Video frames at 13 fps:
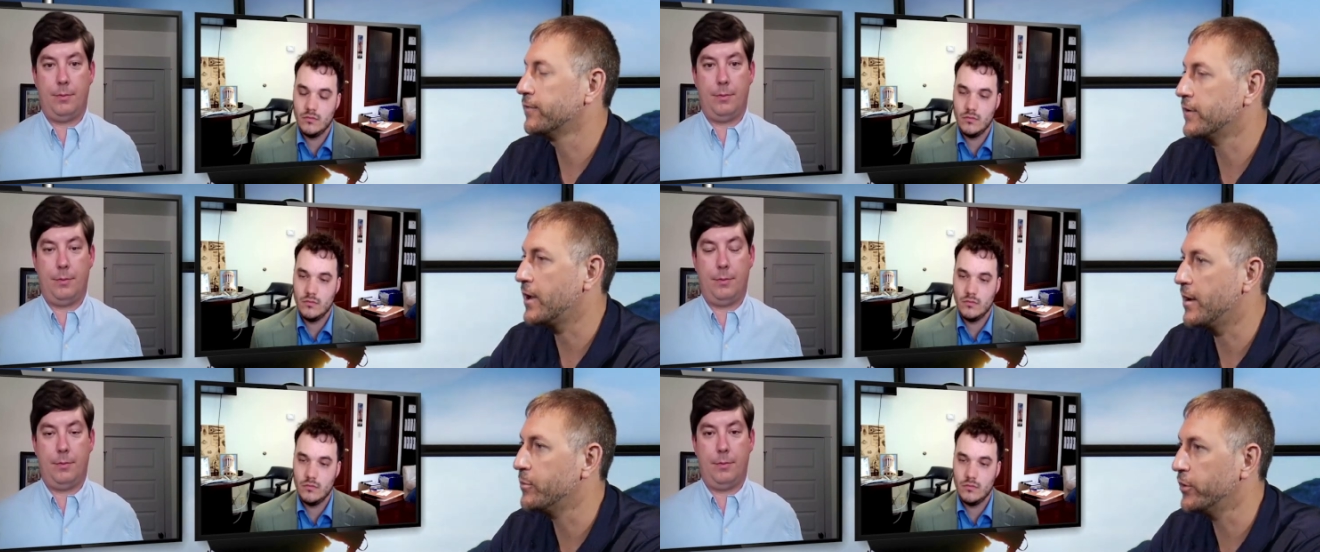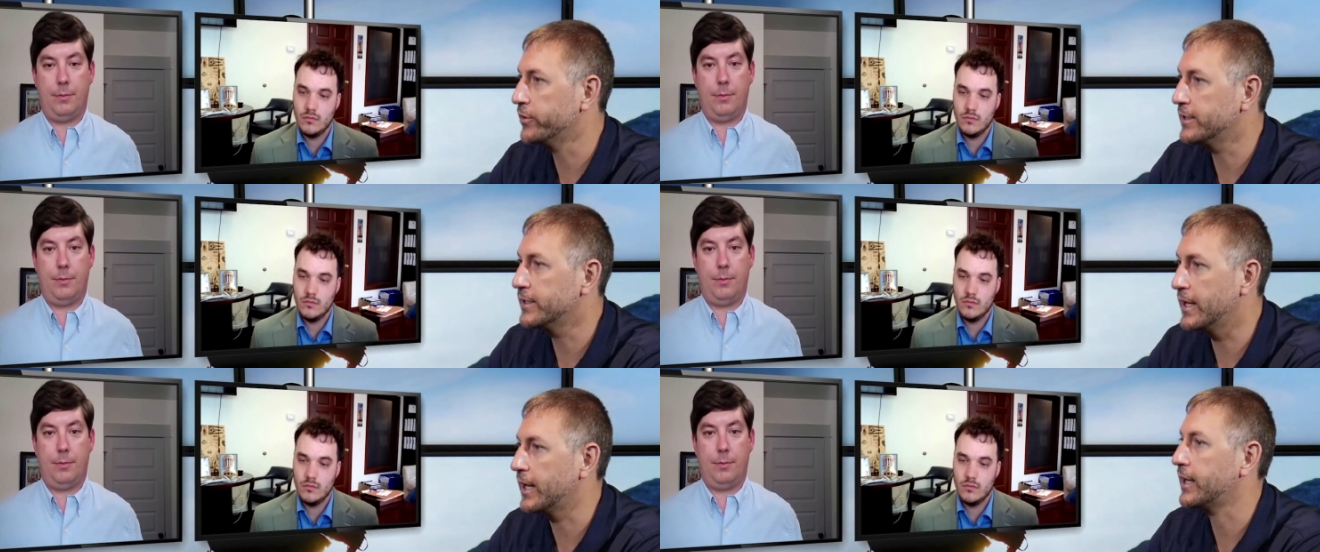Speaker 1: if not
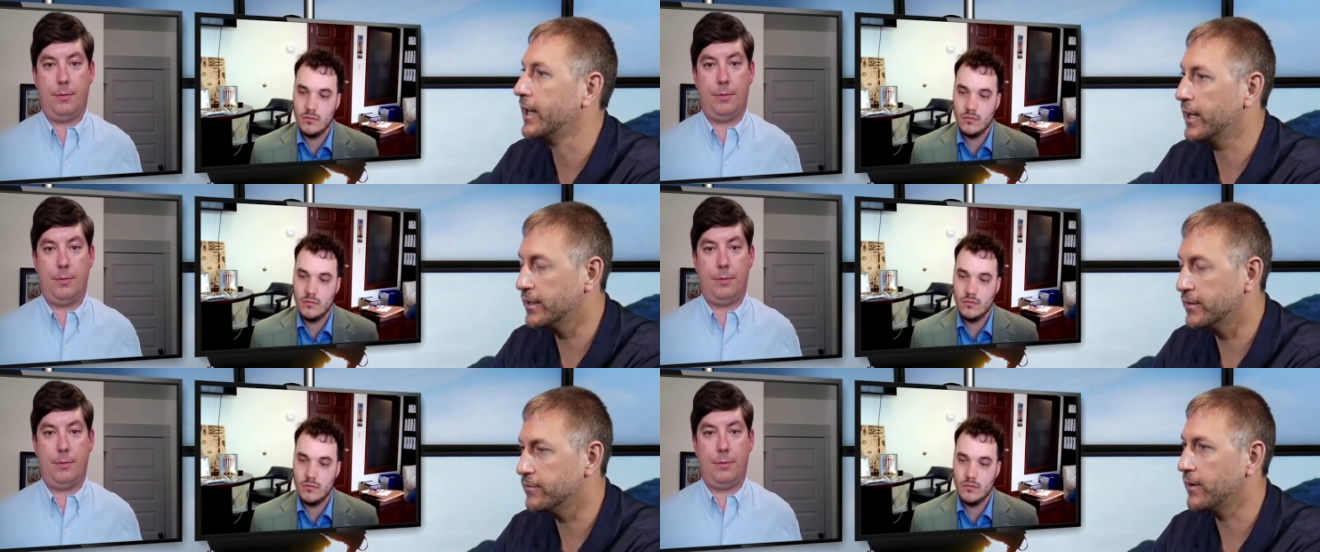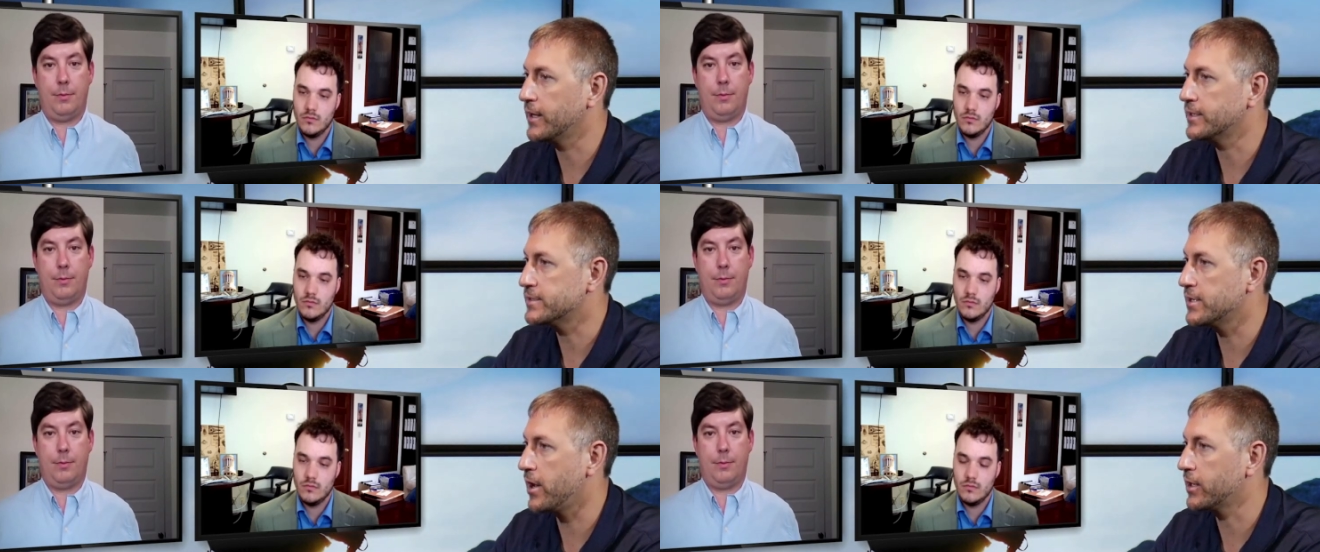multi-decade,
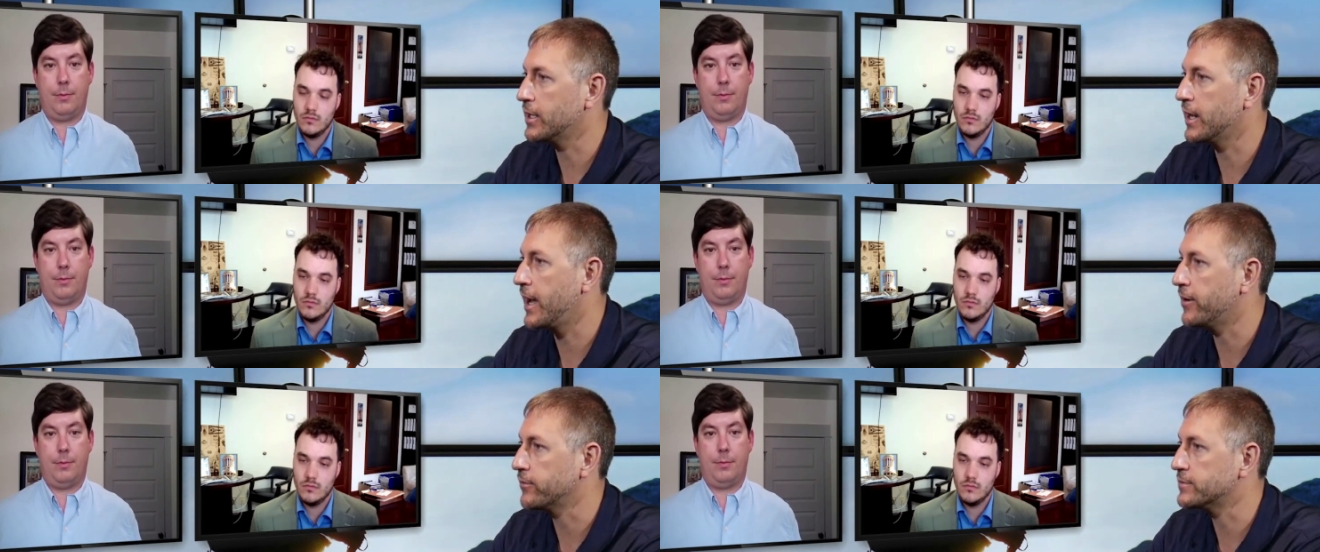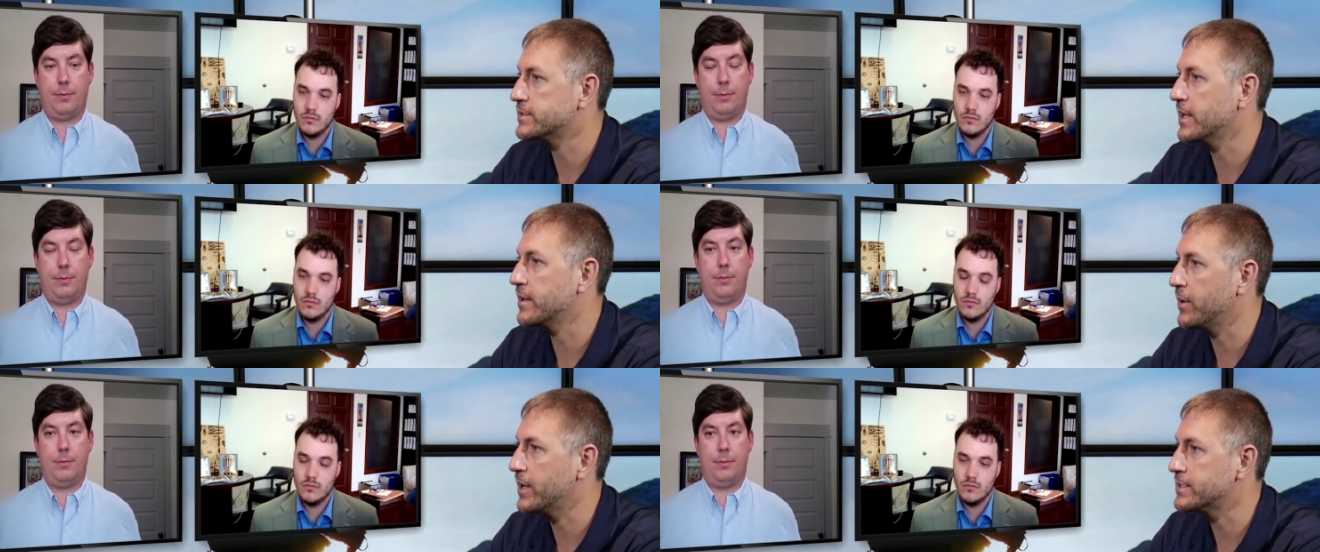right? Slogging it out
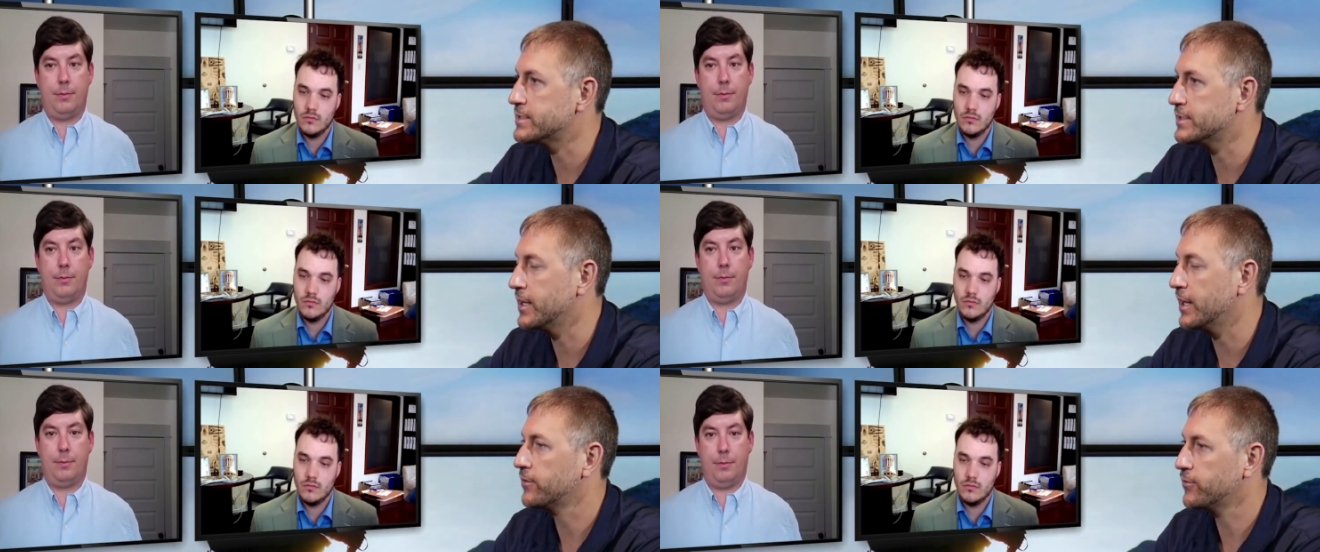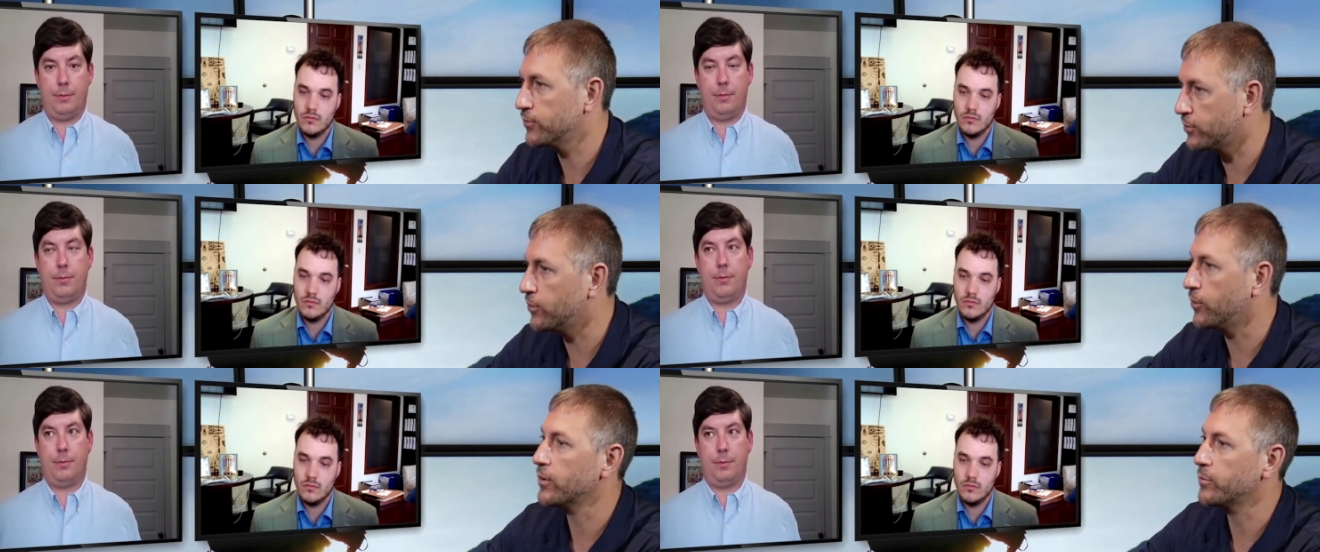state by state through
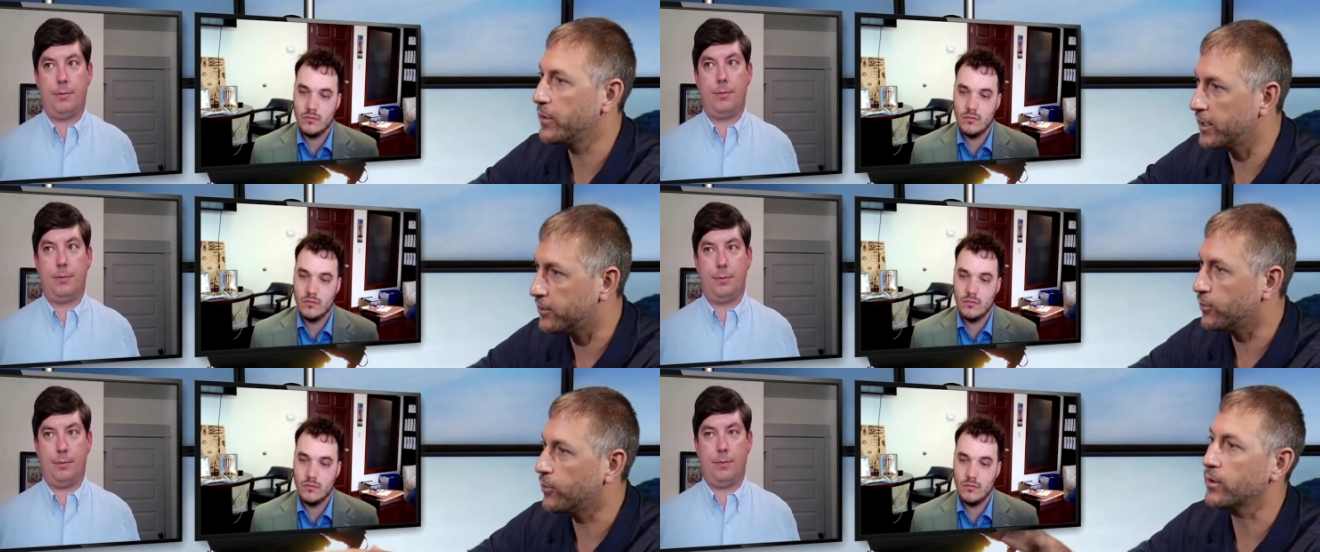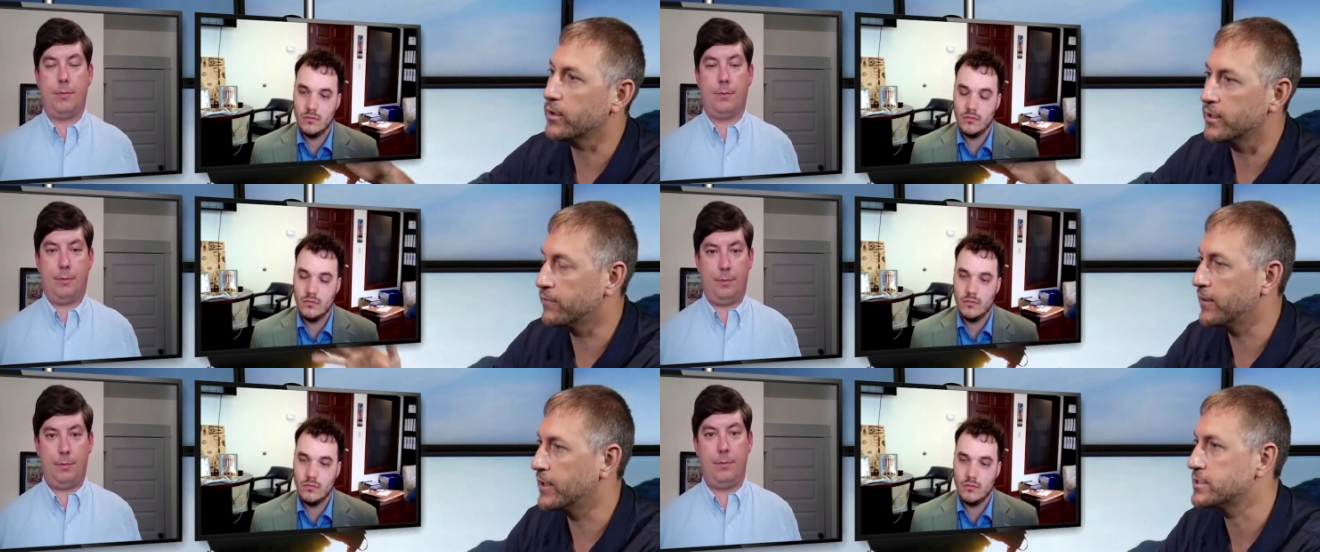court by court,
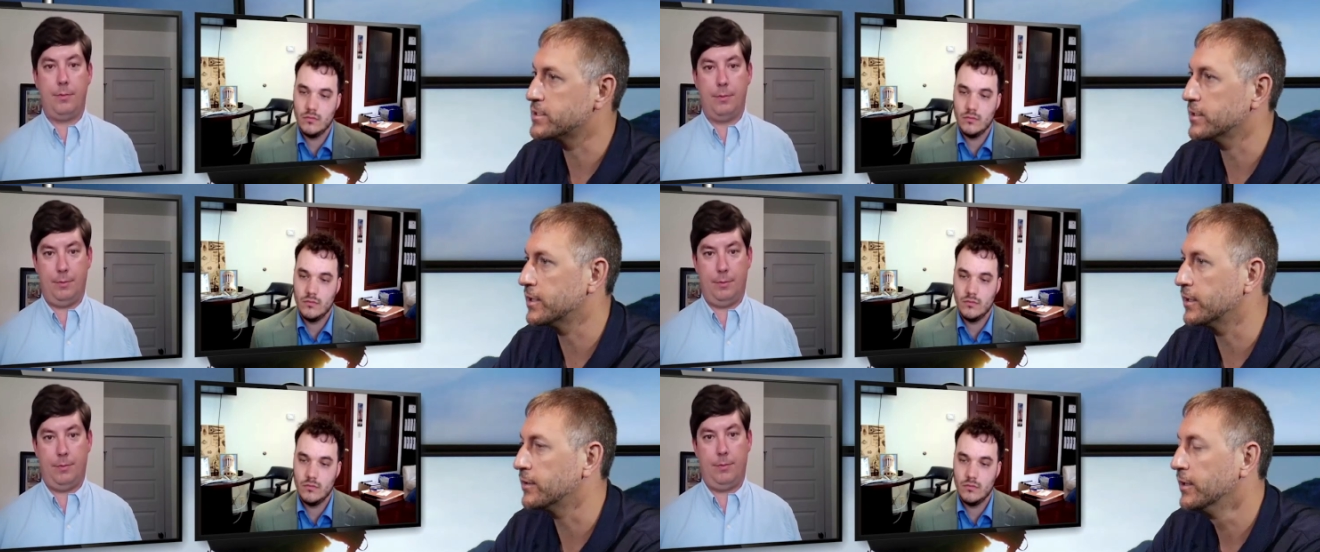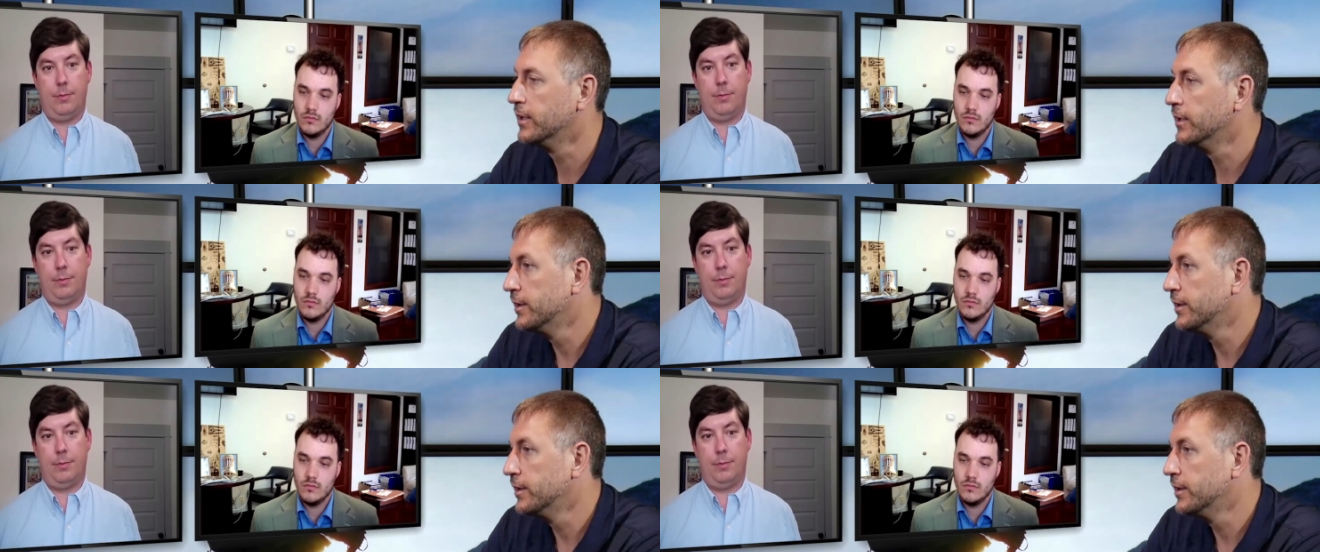and eventually,